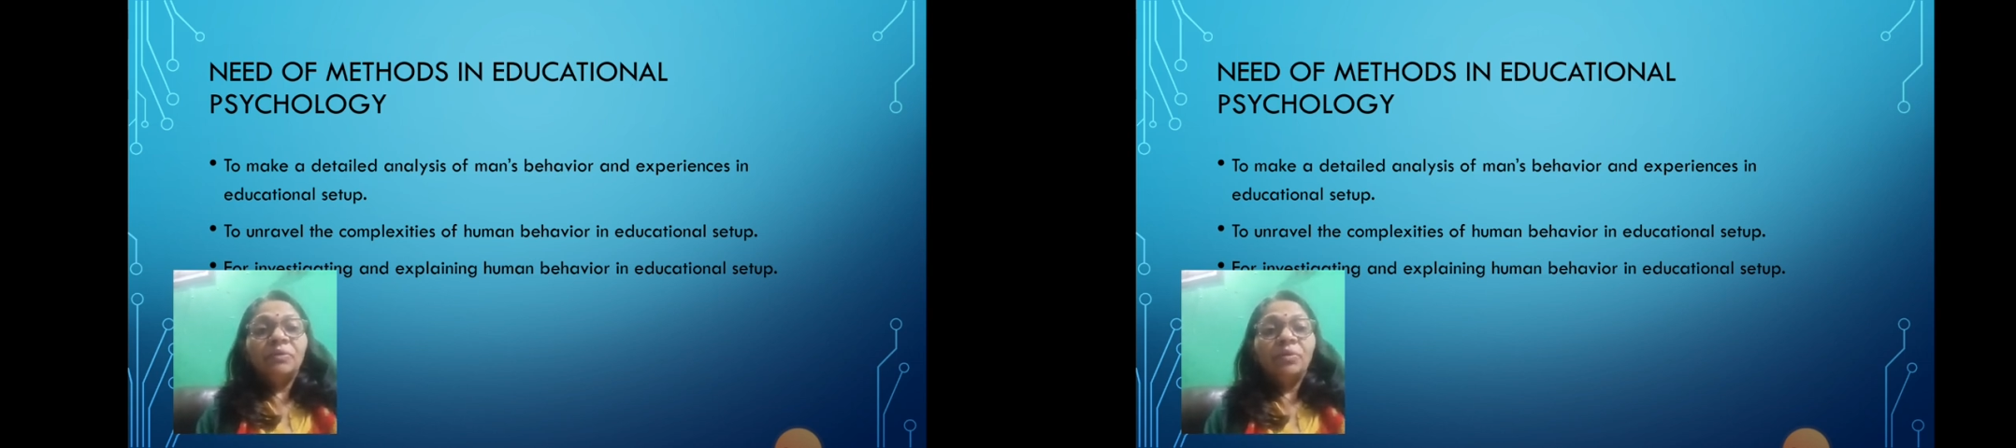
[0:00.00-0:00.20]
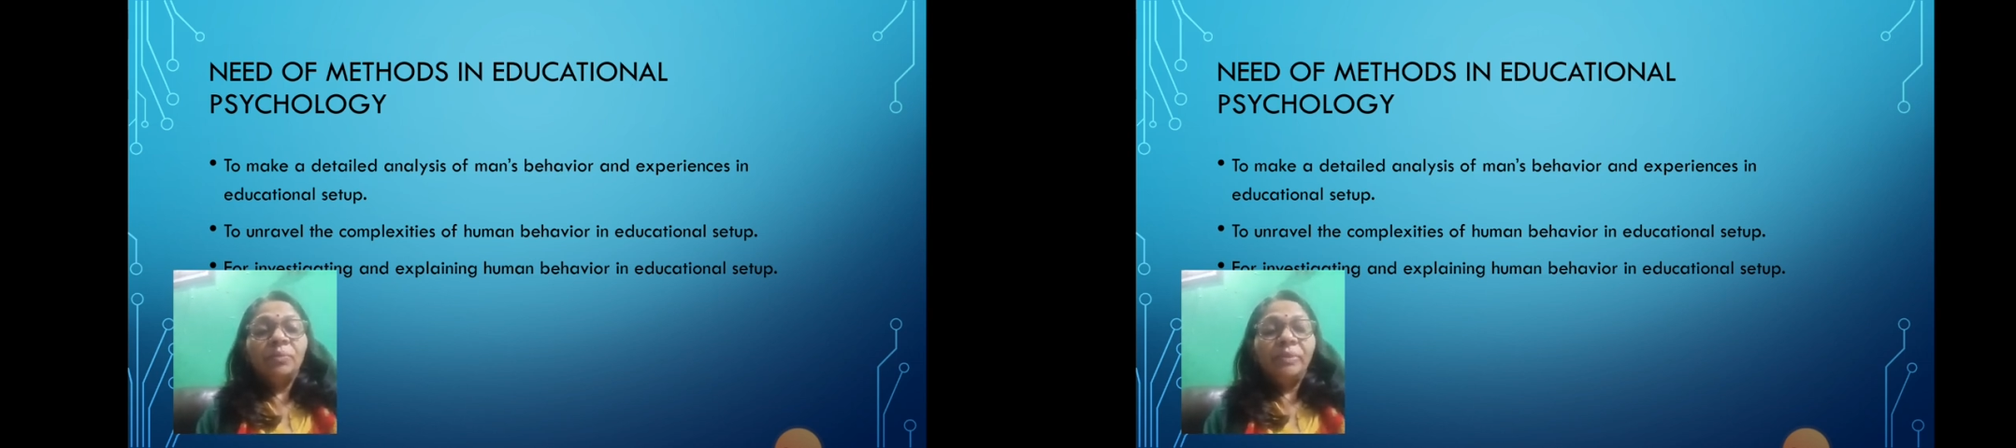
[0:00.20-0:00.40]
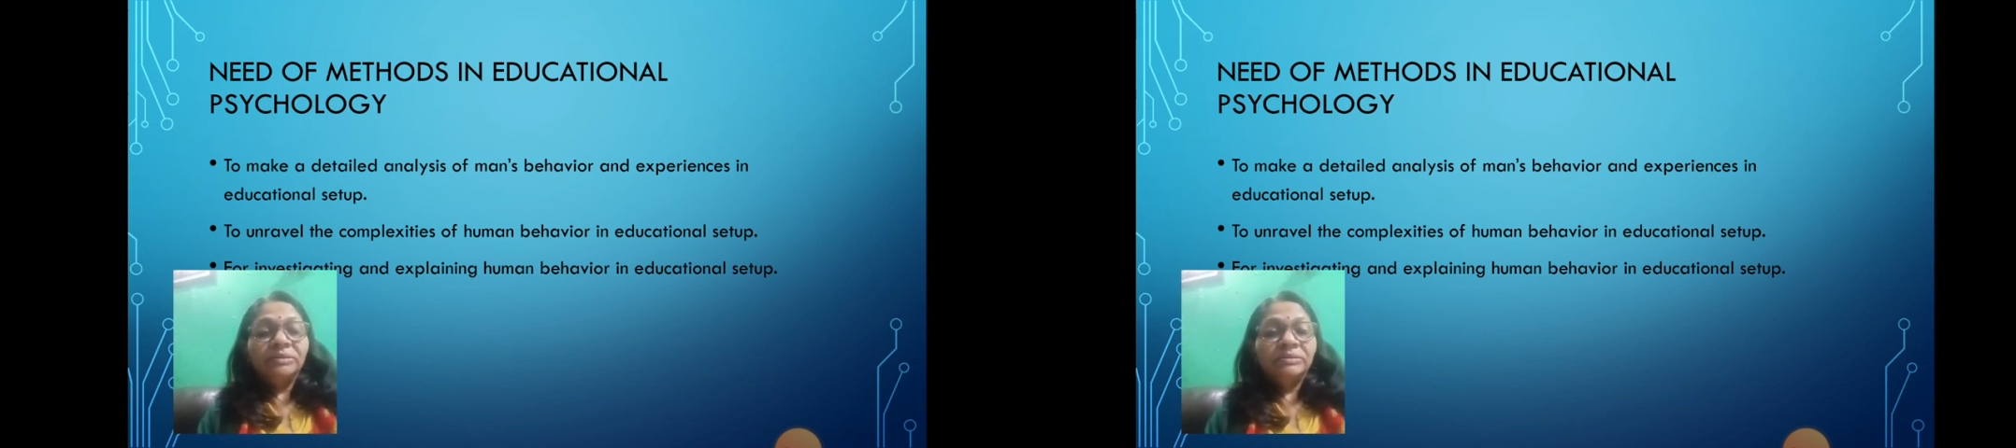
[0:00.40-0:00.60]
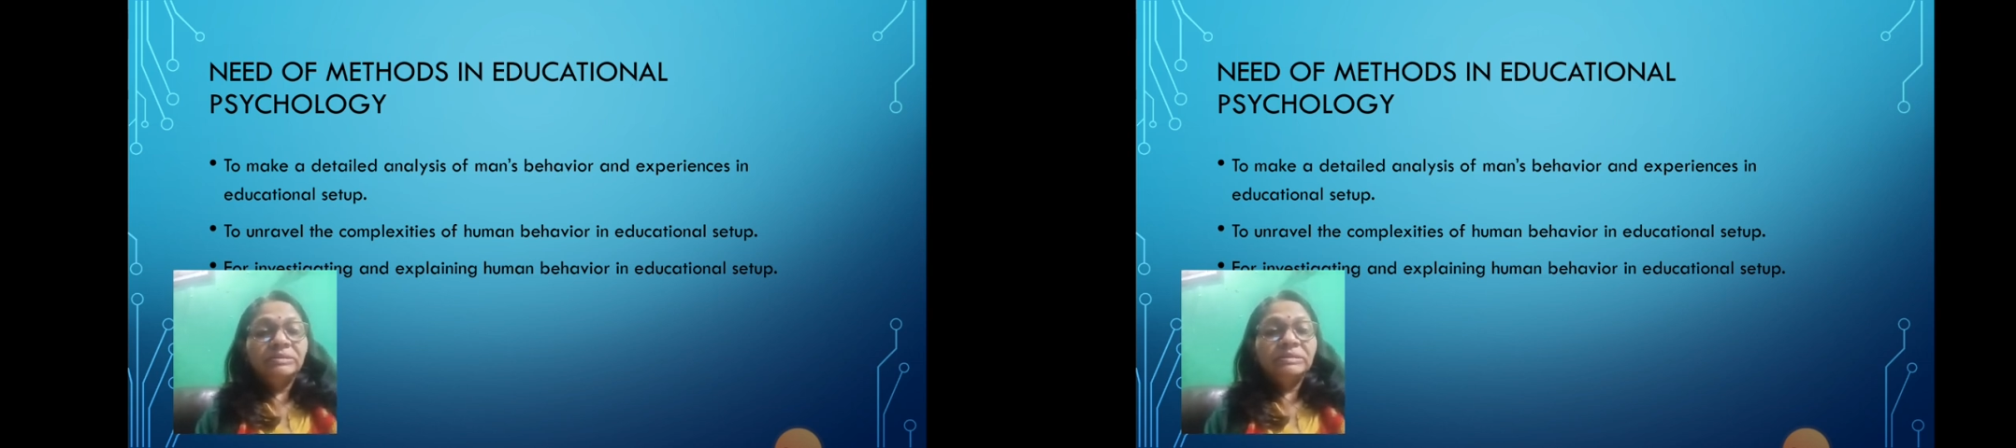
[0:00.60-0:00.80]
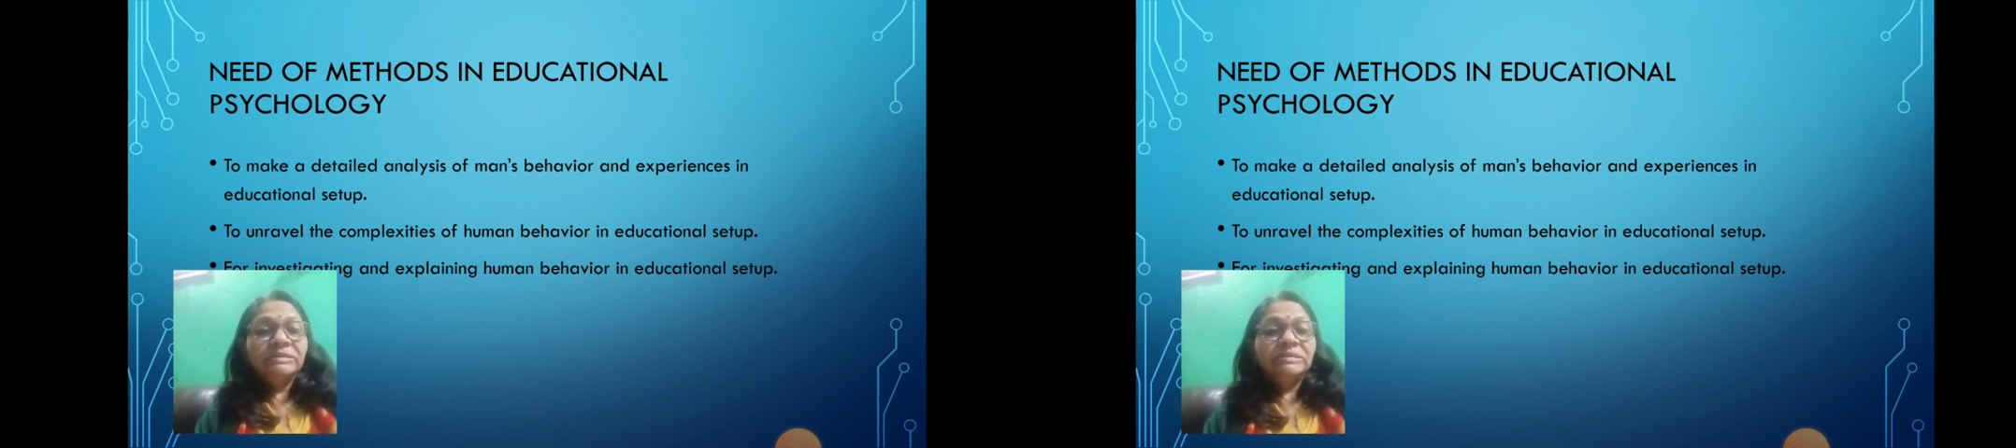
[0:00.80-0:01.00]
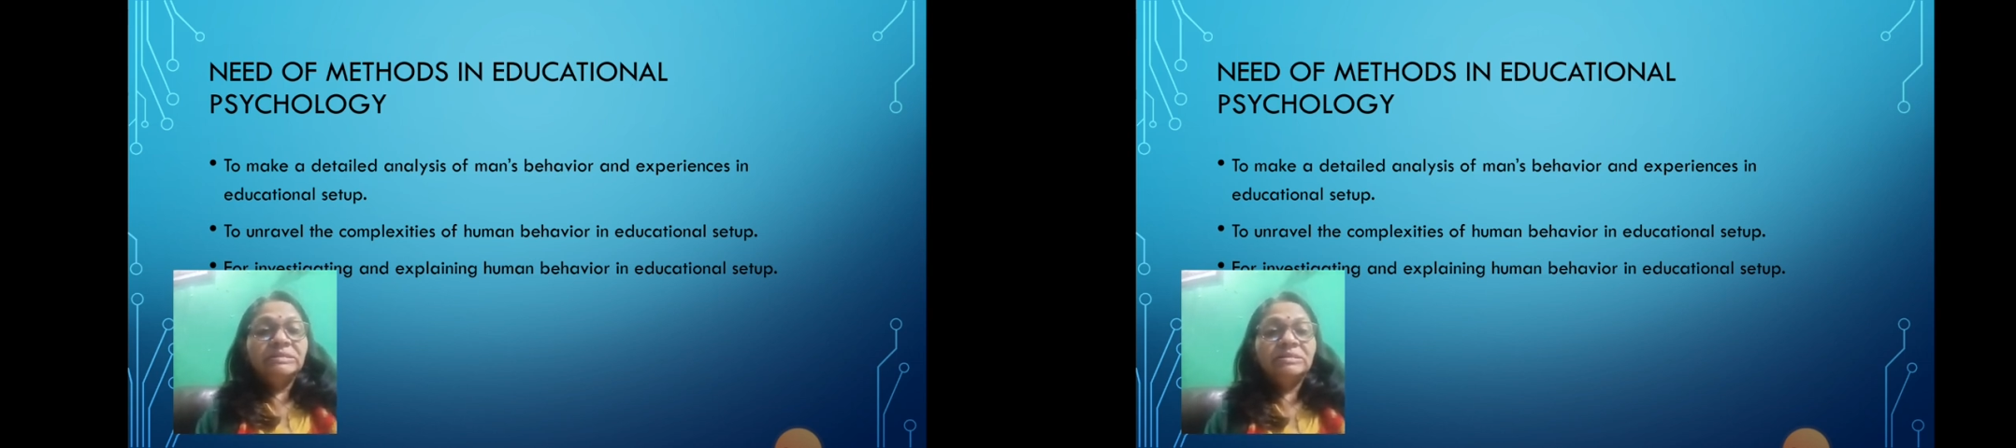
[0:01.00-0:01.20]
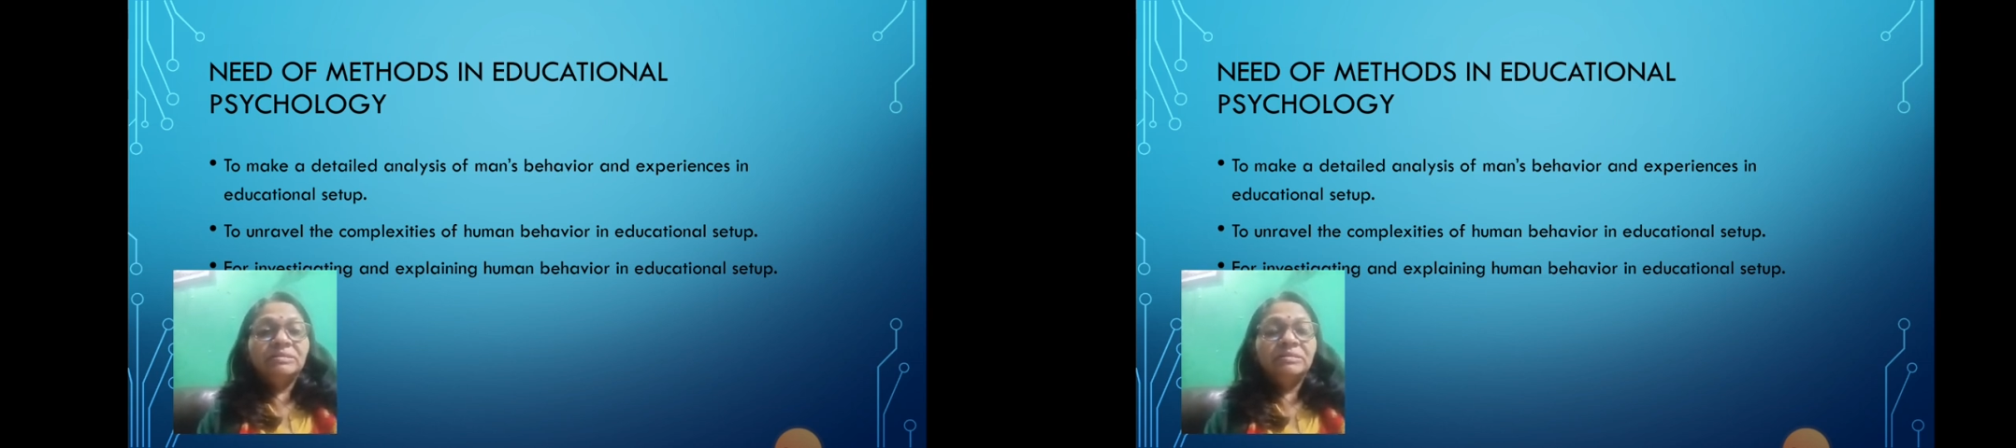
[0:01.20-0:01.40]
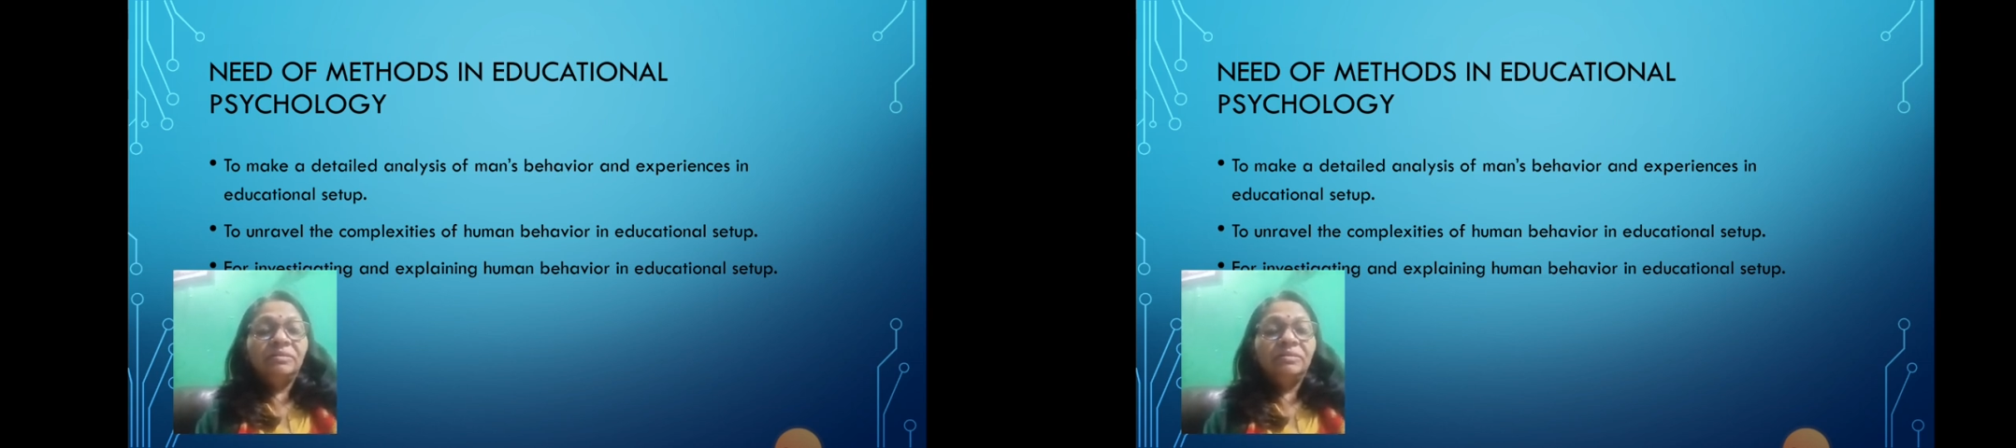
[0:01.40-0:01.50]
complexities